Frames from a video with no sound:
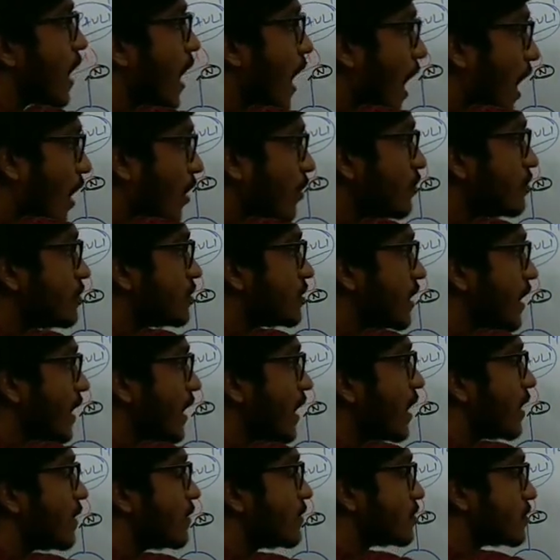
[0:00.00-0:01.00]
how
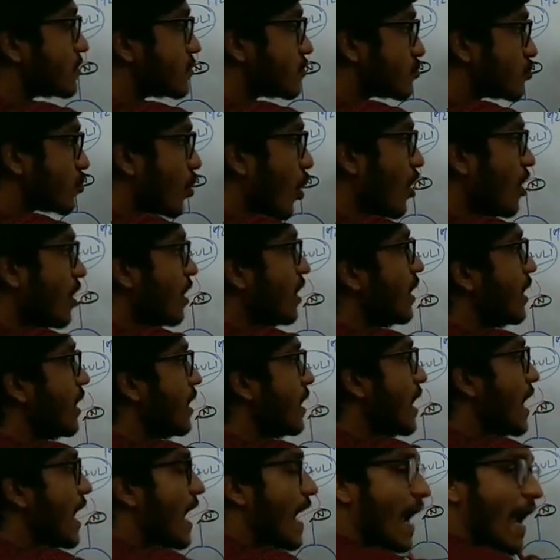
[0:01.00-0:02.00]
they
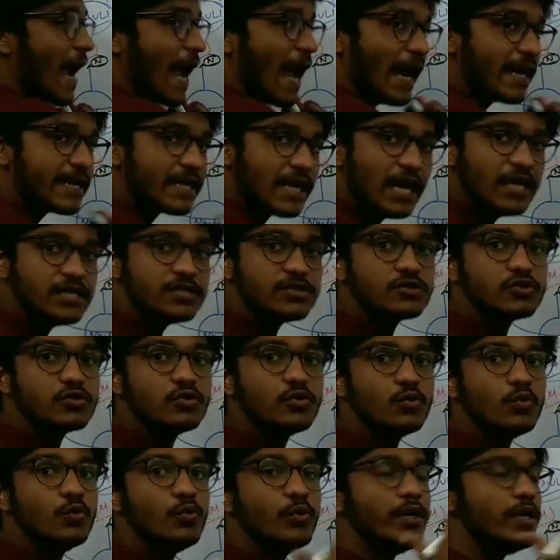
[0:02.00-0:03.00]
strongly
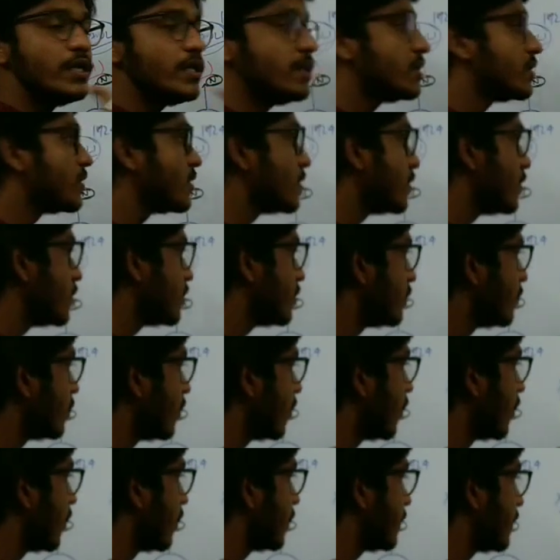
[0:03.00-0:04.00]
attached with
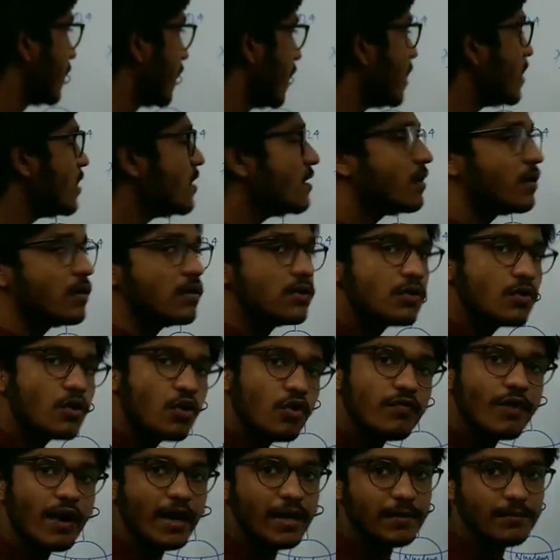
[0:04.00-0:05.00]
the
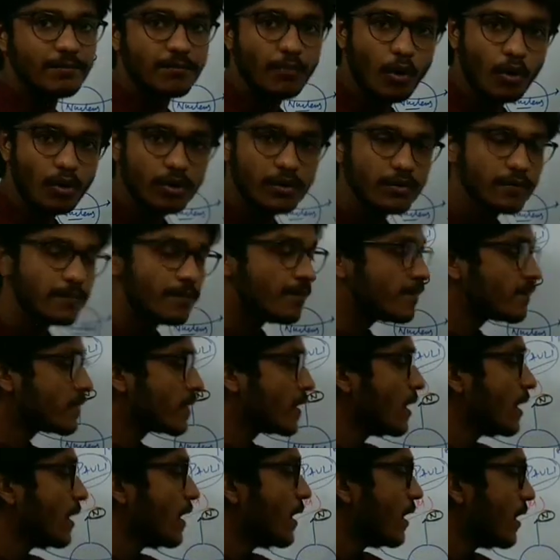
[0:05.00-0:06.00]
covalent bond.
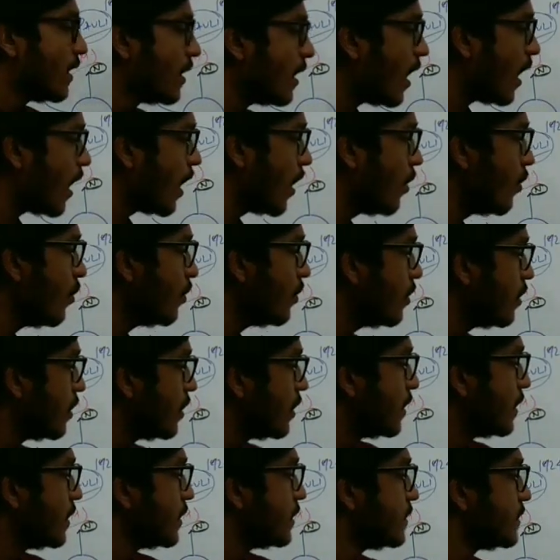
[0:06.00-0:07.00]

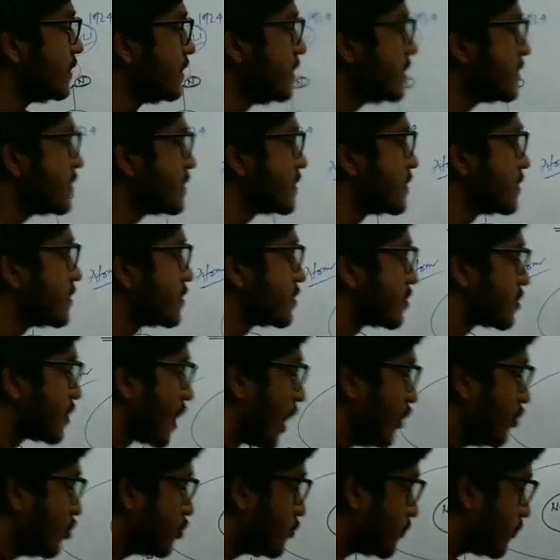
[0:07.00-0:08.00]
Now this
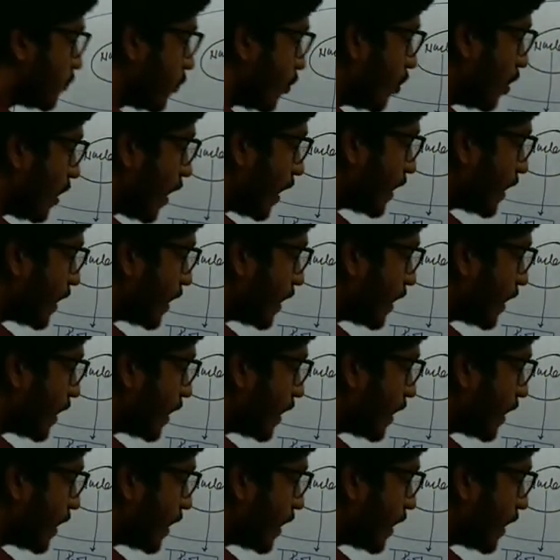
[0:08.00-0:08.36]
south pole